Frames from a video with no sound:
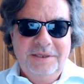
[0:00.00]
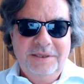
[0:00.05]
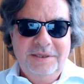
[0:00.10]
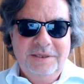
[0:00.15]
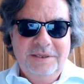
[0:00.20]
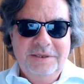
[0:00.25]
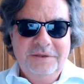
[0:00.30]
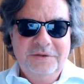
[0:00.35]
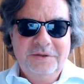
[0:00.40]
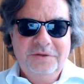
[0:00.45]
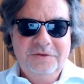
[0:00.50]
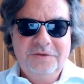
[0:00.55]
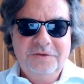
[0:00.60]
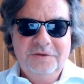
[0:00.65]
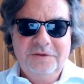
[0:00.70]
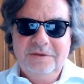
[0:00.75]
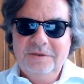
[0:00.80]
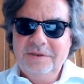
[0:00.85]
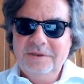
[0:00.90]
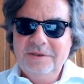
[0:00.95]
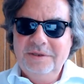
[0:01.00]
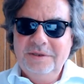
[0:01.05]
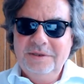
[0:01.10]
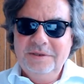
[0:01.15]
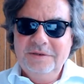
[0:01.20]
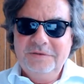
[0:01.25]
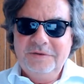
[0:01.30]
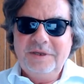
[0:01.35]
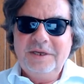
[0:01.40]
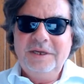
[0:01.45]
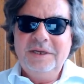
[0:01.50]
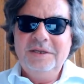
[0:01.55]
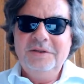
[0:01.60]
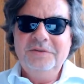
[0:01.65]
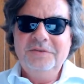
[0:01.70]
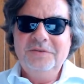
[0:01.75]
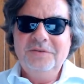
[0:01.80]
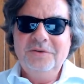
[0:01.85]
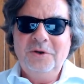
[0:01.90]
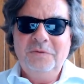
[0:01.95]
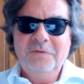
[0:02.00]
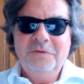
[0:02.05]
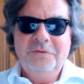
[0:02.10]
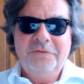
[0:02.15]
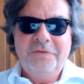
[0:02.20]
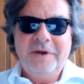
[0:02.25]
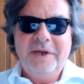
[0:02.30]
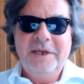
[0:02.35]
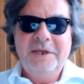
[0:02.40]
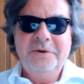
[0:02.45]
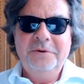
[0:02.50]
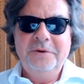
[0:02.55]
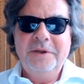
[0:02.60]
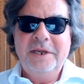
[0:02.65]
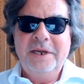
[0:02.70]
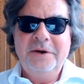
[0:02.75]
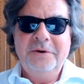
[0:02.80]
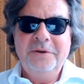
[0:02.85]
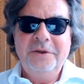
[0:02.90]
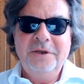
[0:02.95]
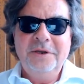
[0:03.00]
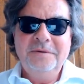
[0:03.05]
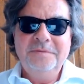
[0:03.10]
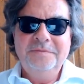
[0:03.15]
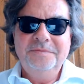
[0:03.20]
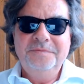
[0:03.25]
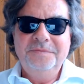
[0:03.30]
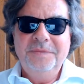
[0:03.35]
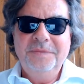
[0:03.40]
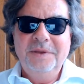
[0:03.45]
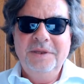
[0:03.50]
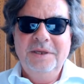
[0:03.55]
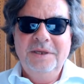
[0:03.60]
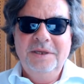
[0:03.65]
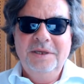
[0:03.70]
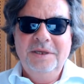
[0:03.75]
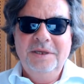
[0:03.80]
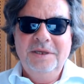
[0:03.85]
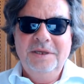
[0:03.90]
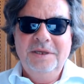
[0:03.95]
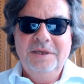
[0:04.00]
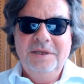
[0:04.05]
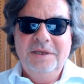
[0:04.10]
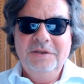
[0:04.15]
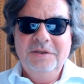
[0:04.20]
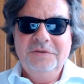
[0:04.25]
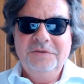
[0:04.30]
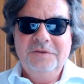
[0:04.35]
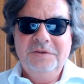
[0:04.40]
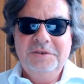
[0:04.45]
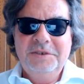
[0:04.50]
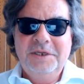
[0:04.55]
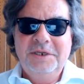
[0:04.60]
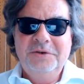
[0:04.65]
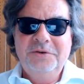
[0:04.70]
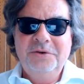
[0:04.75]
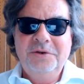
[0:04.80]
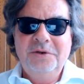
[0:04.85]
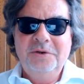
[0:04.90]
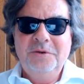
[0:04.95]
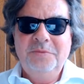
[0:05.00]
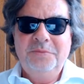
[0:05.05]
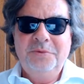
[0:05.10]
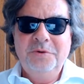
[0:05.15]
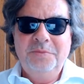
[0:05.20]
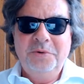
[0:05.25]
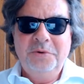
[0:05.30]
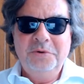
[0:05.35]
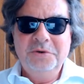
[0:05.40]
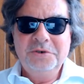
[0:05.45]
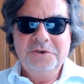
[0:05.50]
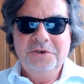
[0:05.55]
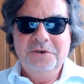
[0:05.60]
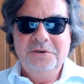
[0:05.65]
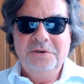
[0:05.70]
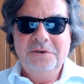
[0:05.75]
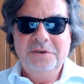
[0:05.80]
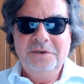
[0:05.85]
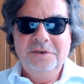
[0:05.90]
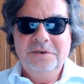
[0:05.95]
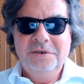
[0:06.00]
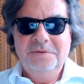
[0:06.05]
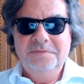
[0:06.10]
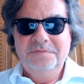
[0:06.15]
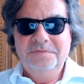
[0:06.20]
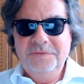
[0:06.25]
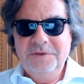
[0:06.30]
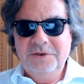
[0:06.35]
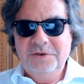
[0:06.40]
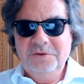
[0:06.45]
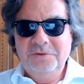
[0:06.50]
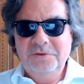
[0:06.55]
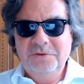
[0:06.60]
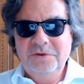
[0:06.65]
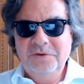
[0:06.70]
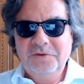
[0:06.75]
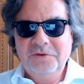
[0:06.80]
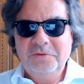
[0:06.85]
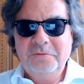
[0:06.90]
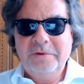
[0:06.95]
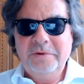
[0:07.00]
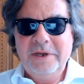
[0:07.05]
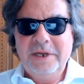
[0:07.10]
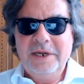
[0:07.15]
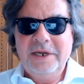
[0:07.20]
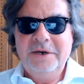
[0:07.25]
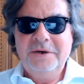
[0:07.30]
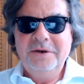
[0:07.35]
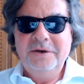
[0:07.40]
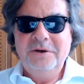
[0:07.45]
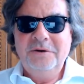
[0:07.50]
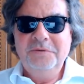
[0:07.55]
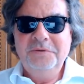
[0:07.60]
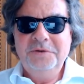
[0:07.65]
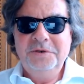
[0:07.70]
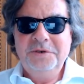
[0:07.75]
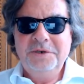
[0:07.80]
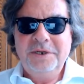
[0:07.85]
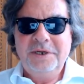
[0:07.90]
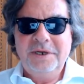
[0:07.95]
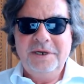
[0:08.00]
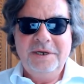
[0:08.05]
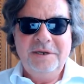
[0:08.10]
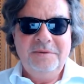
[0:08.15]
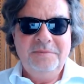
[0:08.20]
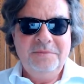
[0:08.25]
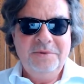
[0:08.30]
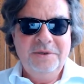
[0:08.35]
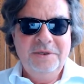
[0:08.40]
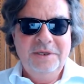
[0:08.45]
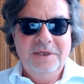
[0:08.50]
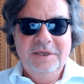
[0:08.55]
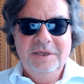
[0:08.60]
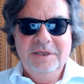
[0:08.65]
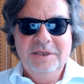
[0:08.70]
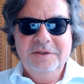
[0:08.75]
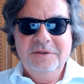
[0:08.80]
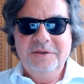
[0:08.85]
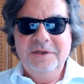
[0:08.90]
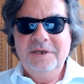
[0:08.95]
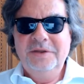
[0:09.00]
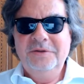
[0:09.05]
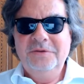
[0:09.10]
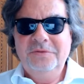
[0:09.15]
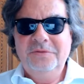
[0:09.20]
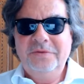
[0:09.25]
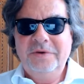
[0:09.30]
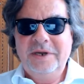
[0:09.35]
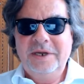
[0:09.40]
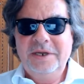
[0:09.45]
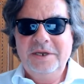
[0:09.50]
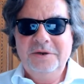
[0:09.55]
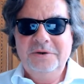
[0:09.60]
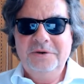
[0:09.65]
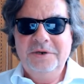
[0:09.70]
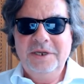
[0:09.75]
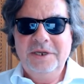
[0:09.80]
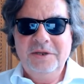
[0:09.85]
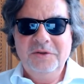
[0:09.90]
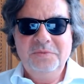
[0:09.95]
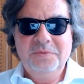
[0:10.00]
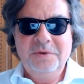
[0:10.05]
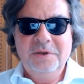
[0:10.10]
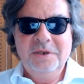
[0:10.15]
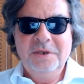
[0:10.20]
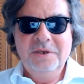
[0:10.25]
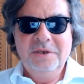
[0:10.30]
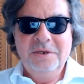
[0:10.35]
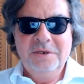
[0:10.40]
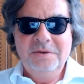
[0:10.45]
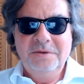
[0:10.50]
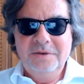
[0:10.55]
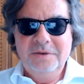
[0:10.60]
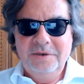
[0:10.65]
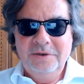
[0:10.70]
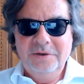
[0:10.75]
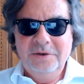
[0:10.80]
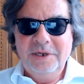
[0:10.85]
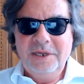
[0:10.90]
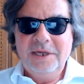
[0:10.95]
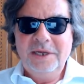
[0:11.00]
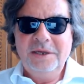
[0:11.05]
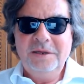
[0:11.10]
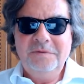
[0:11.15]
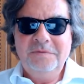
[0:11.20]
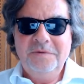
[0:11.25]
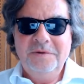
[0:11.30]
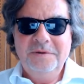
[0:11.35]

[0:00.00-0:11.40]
The size of a fire area is generally proportional to the square of the time that the fire has been alive,